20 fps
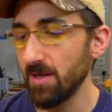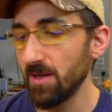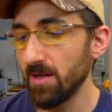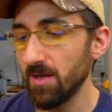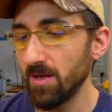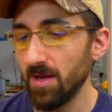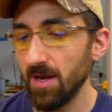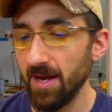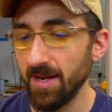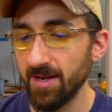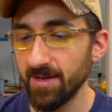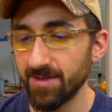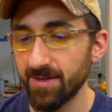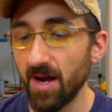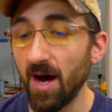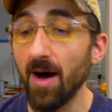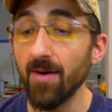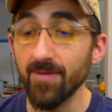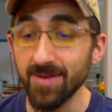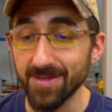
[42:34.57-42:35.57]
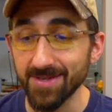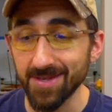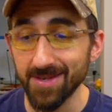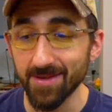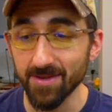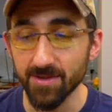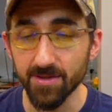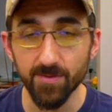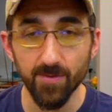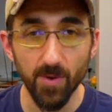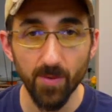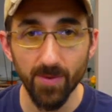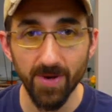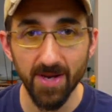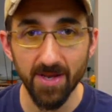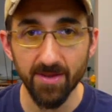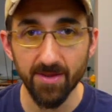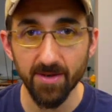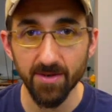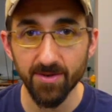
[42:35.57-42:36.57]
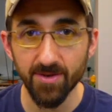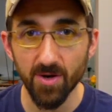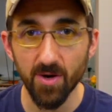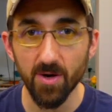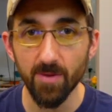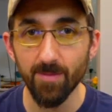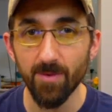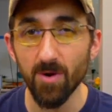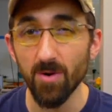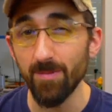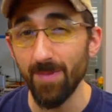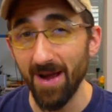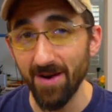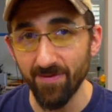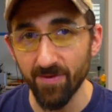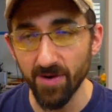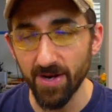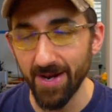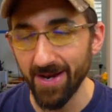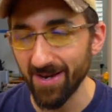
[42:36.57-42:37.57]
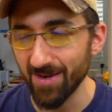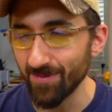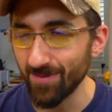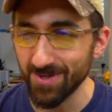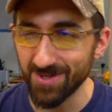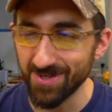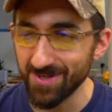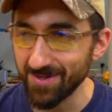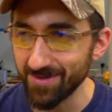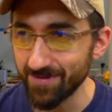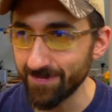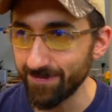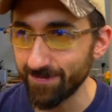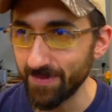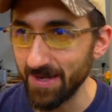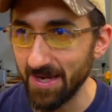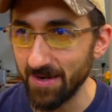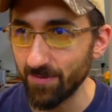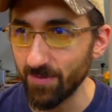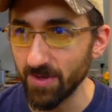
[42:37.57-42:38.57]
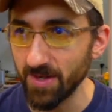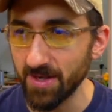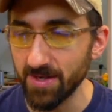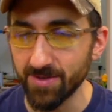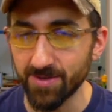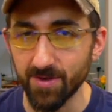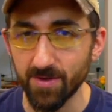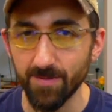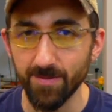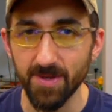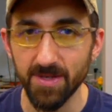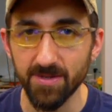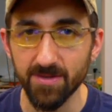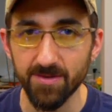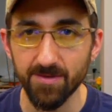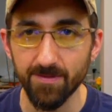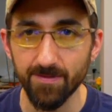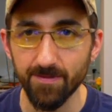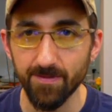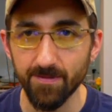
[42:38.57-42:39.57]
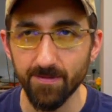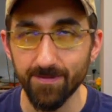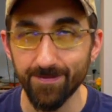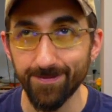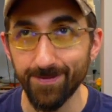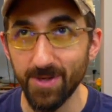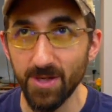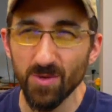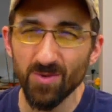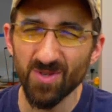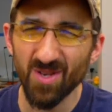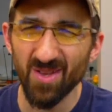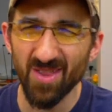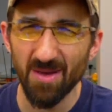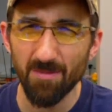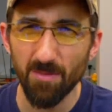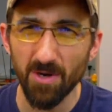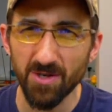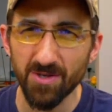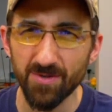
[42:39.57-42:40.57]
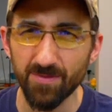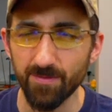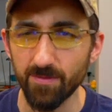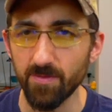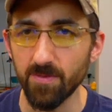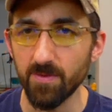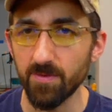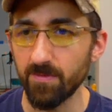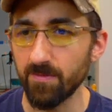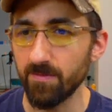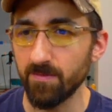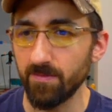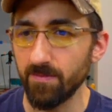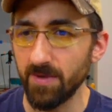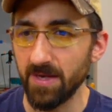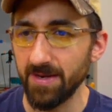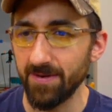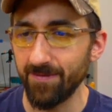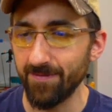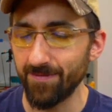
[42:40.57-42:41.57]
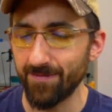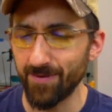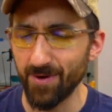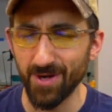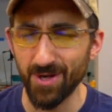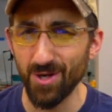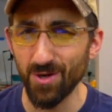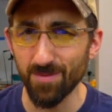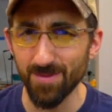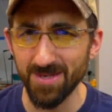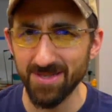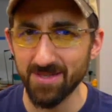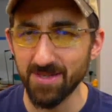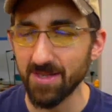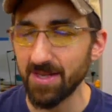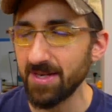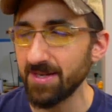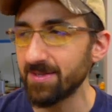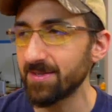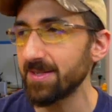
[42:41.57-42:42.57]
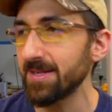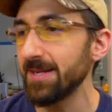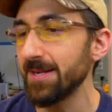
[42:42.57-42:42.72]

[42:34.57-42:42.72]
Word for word: And it's obviously this is where we get the term hermaphrodite, which is not really a term that's use all that much in for humans at least.